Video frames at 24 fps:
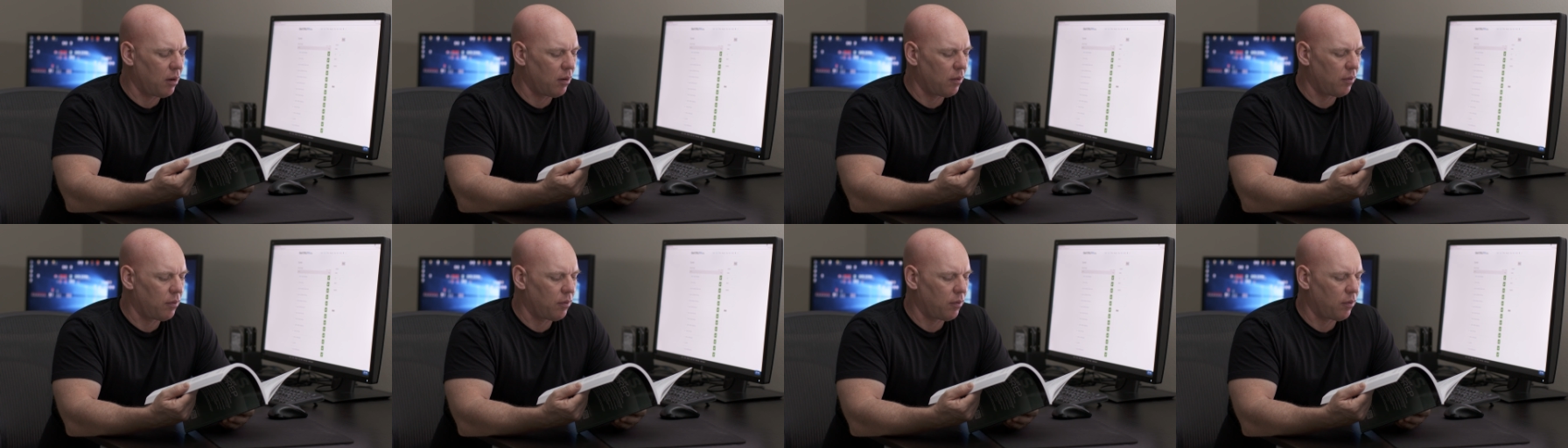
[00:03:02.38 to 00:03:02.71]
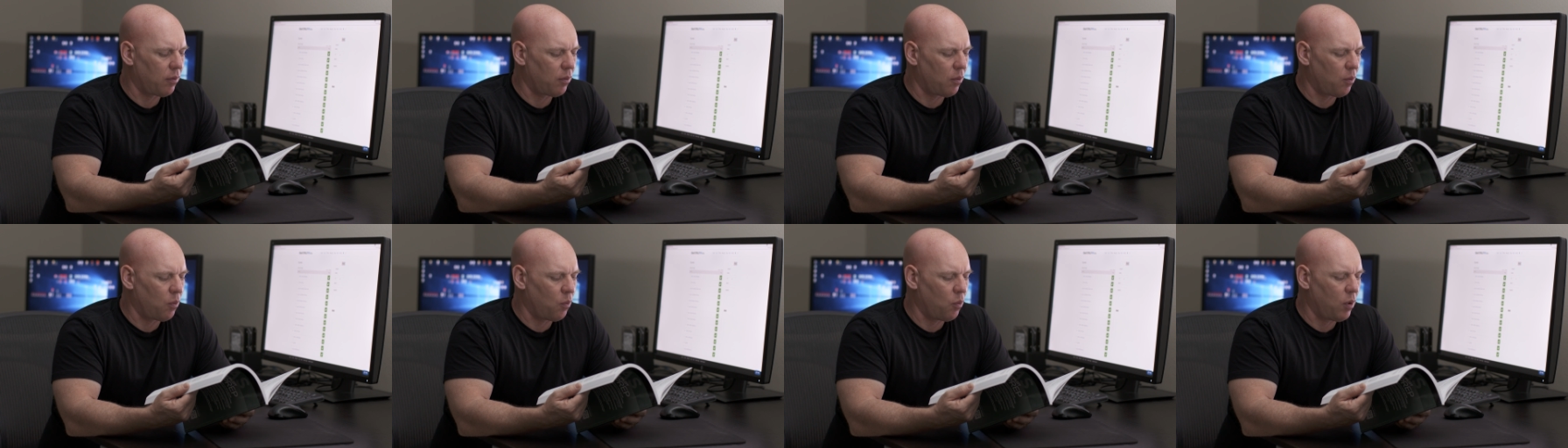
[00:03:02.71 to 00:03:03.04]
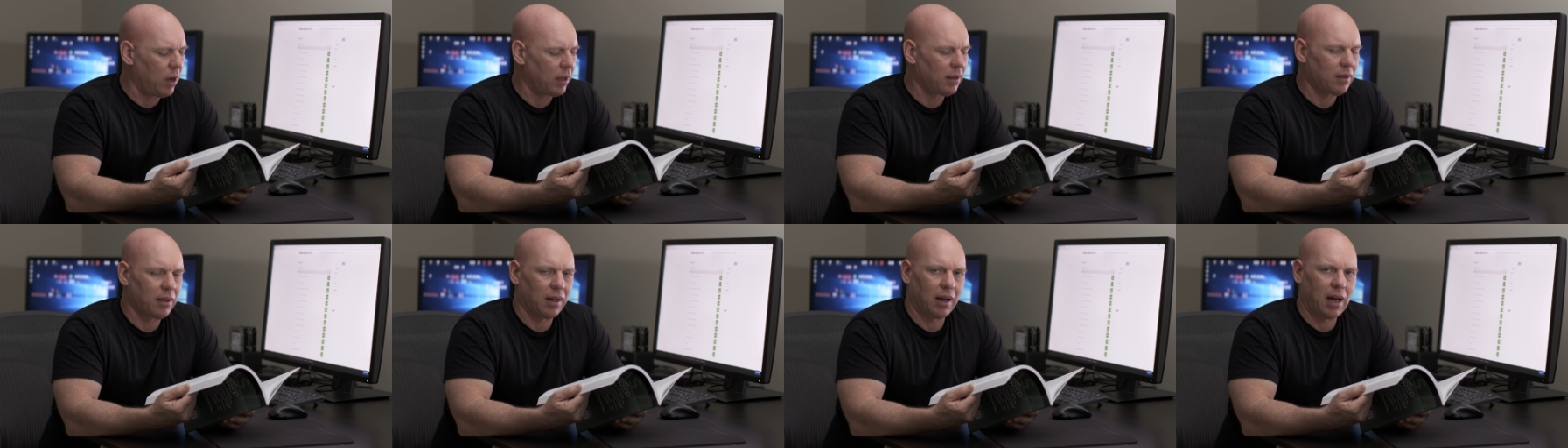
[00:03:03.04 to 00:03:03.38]
of
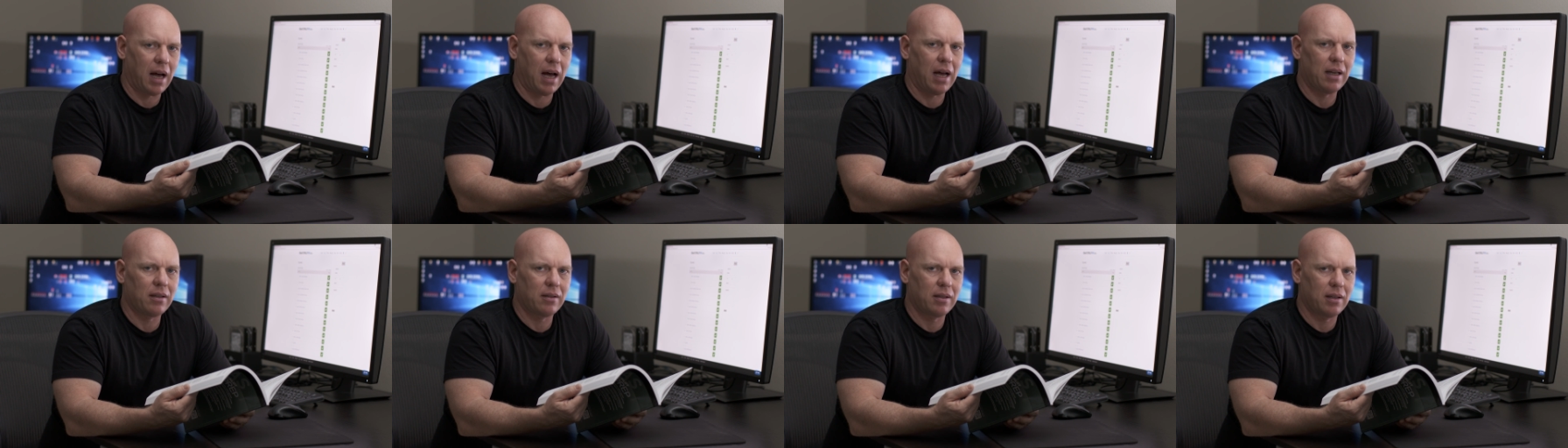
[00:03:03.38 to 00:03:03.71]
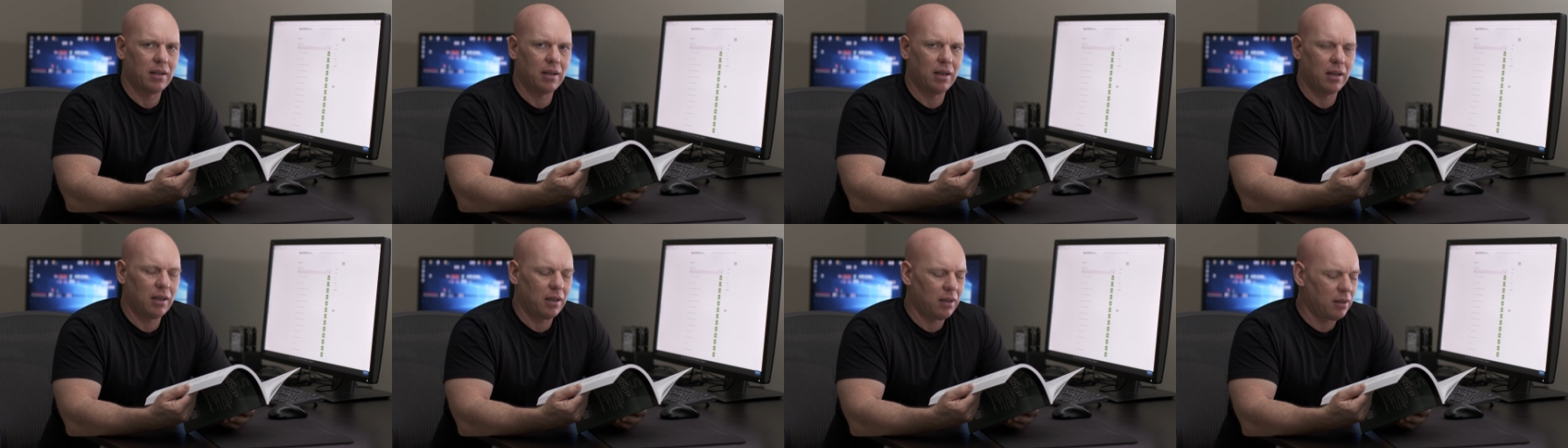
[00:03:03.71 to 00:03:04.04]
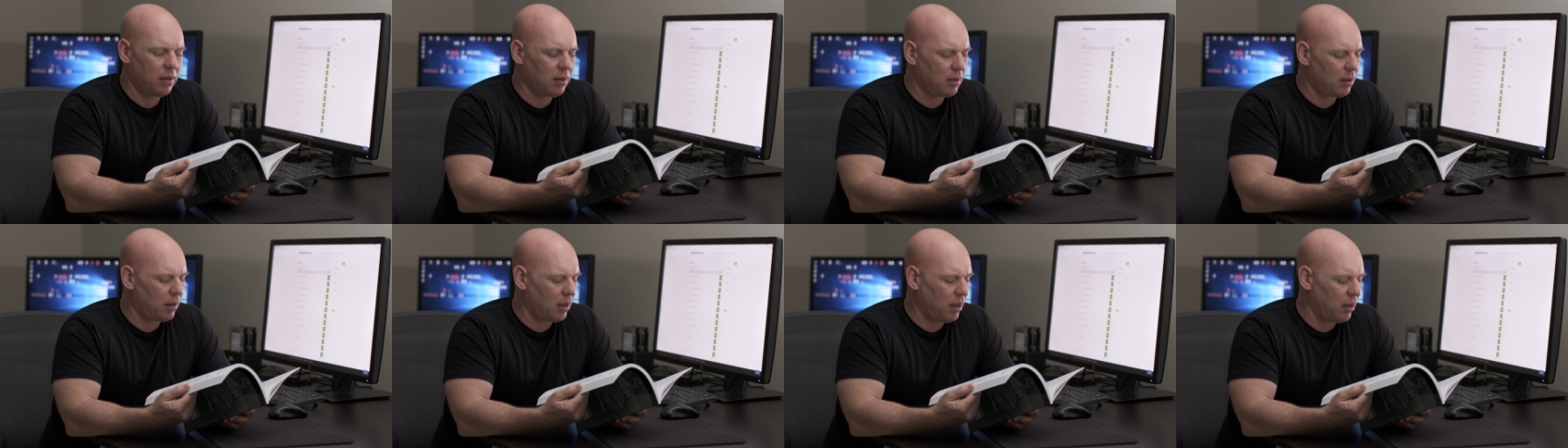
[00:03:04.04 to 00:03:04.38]
what the content
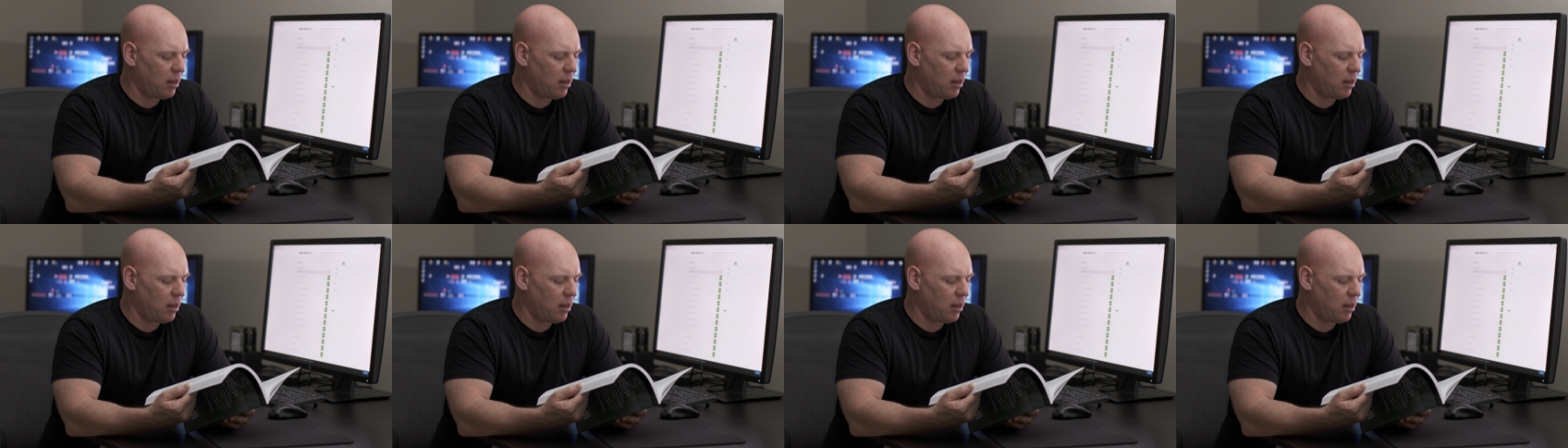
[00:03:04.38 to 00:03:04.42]
is,